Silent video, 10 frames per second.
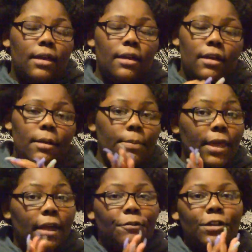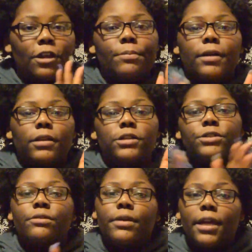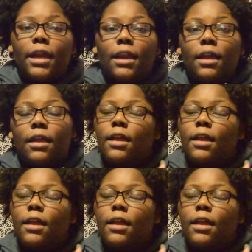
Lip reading: yeah, I really hope y'all enjoyed,